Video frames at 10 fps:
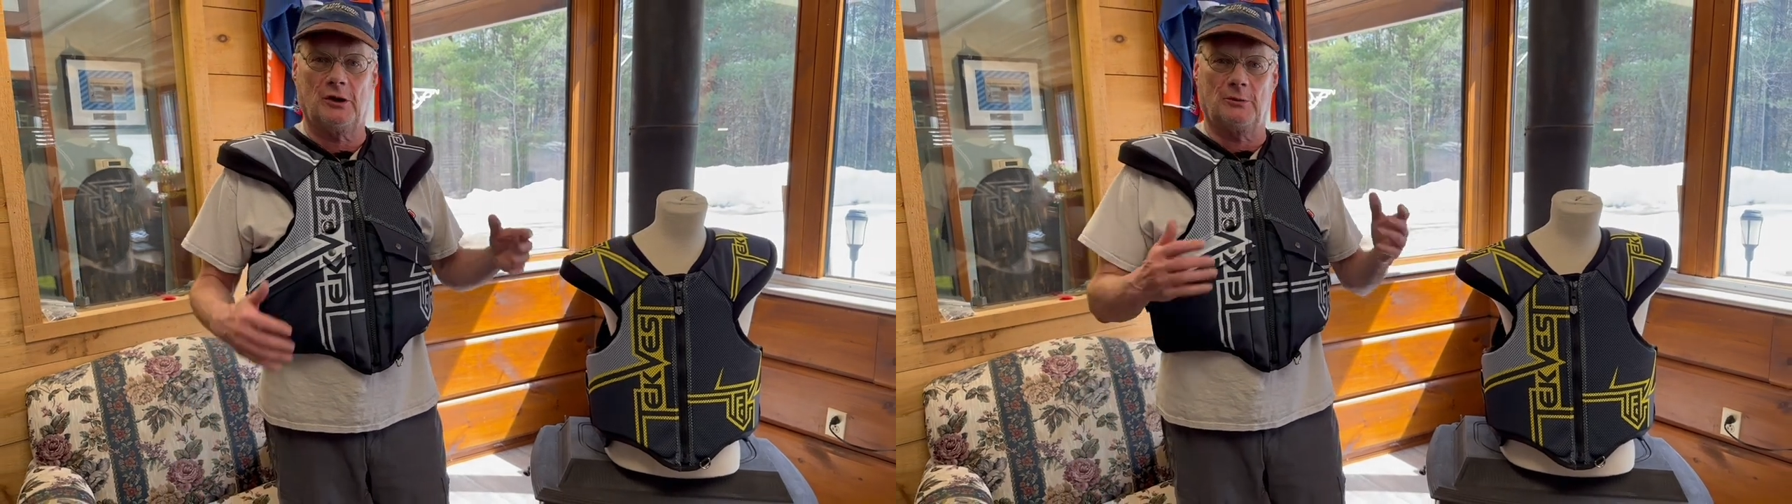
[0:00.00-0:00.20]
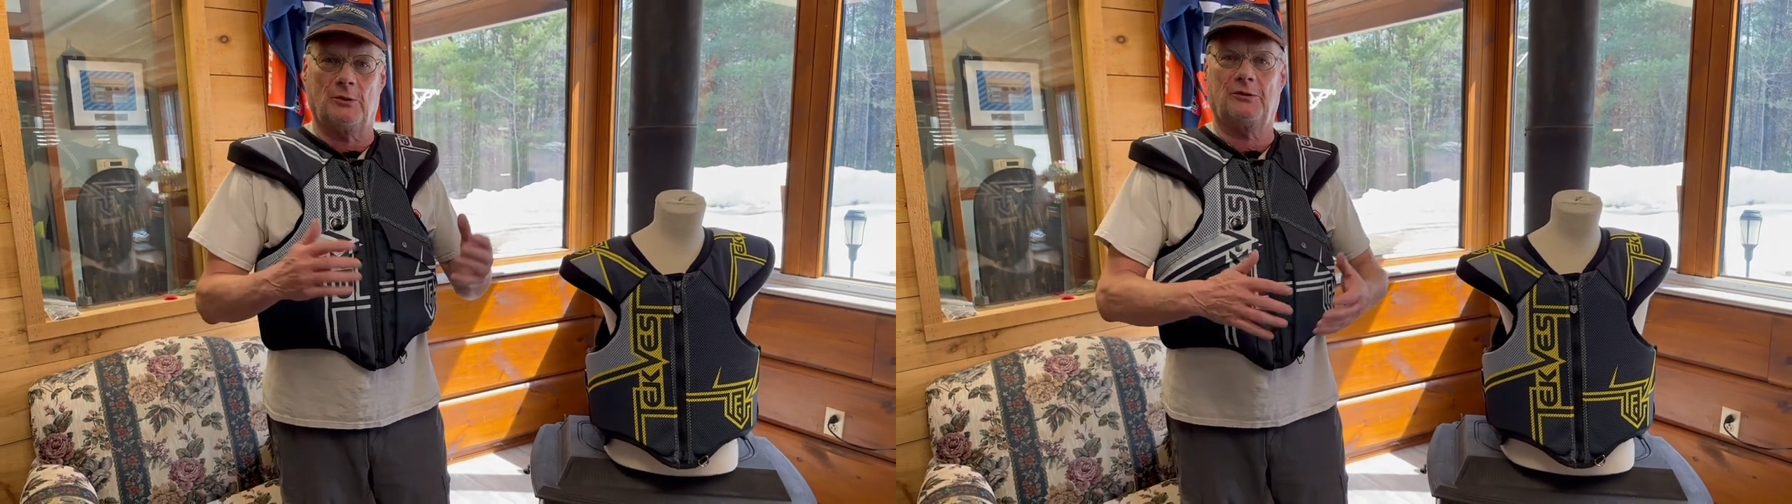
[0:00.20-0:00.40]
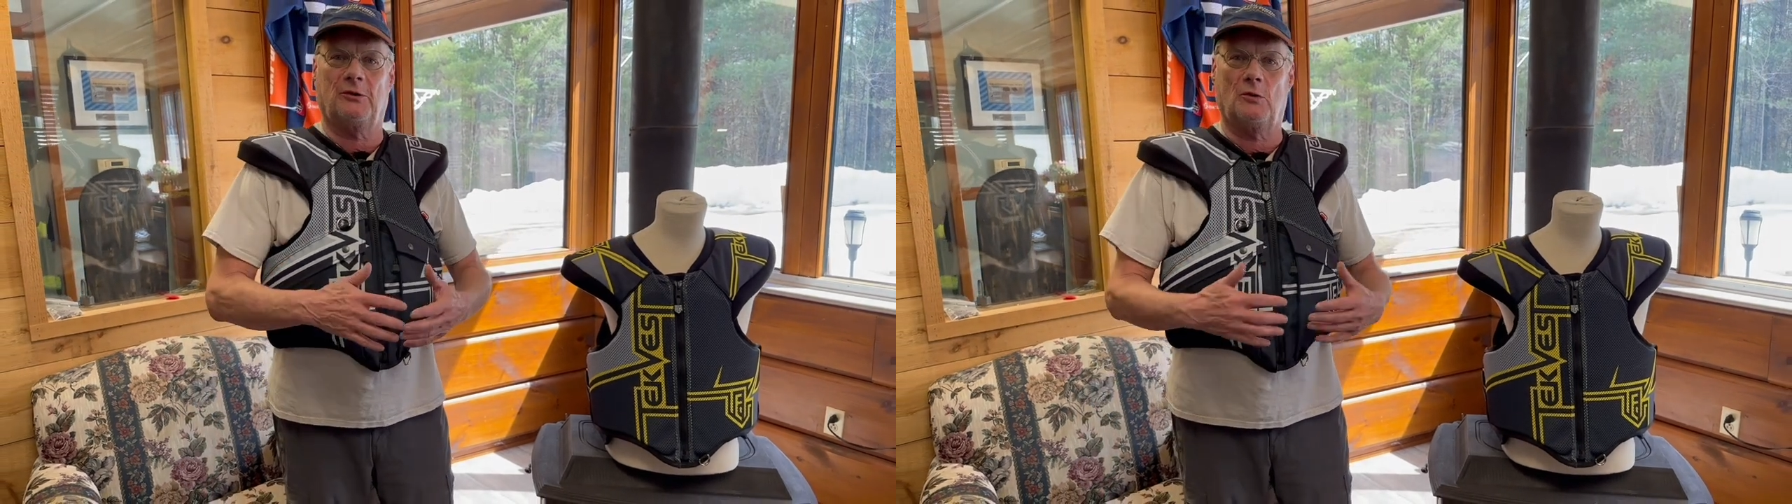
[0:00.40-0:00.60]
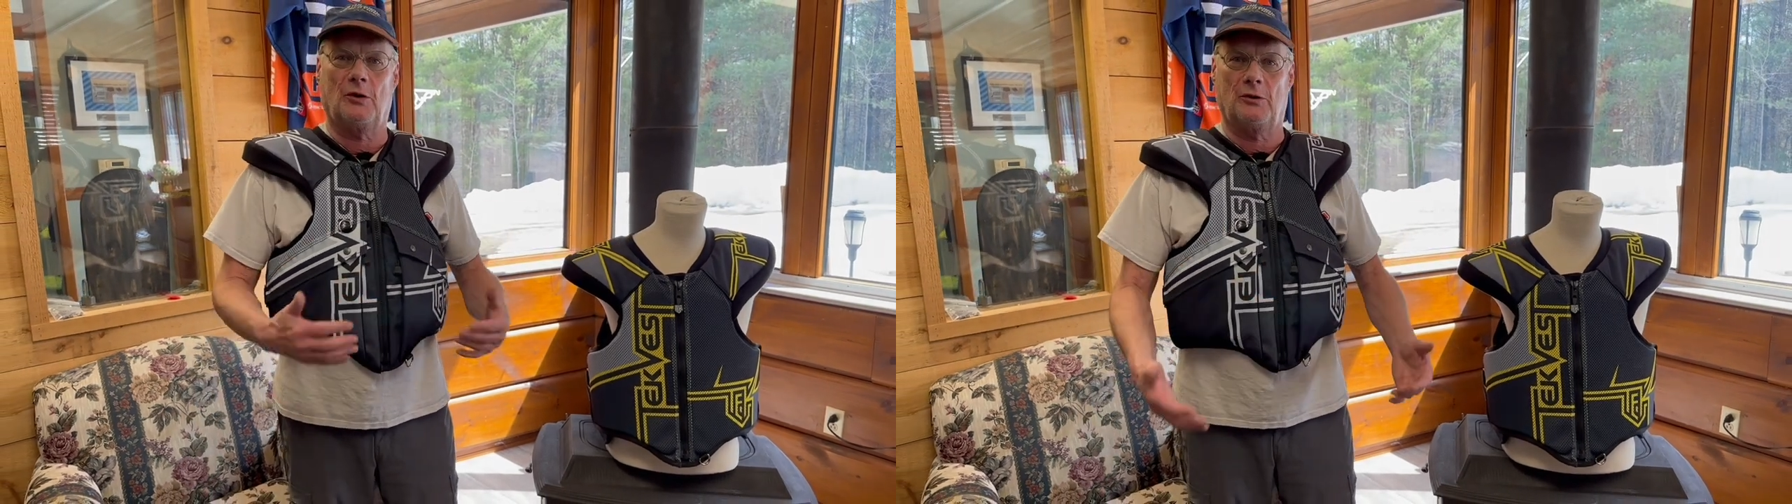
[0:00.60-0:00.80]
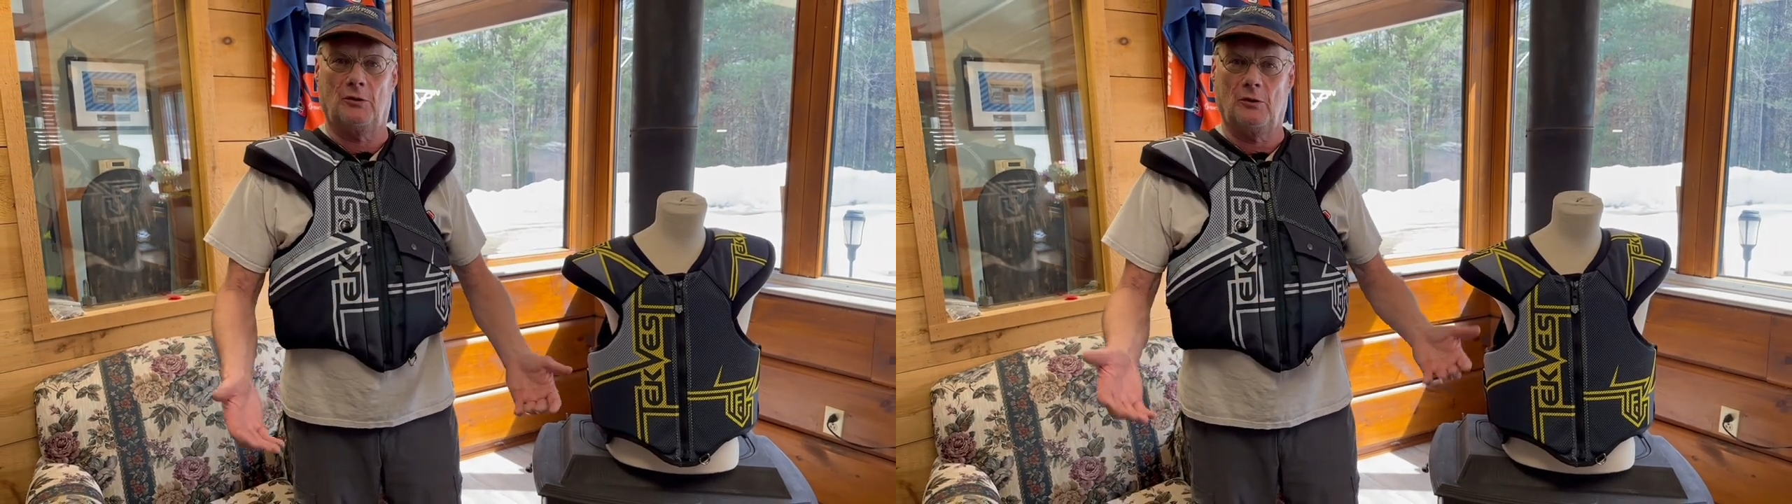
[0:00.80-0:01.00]
Both are
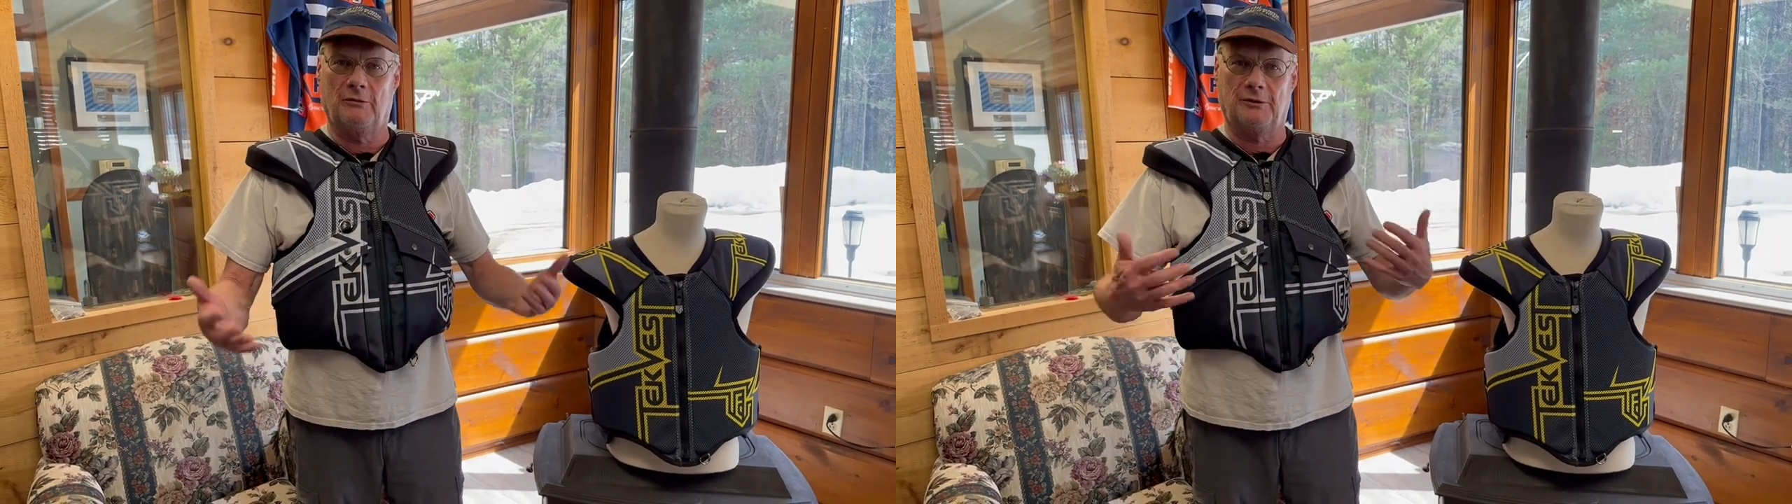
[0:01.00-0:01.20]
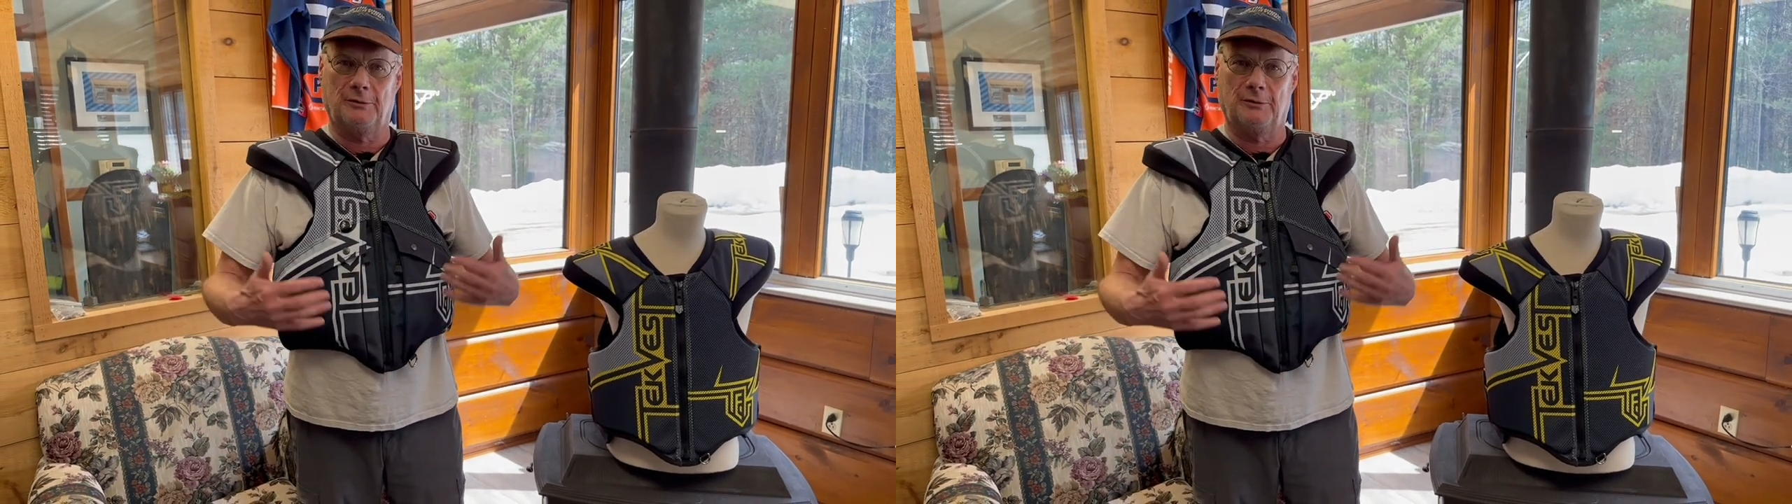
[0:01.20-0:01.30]
worn over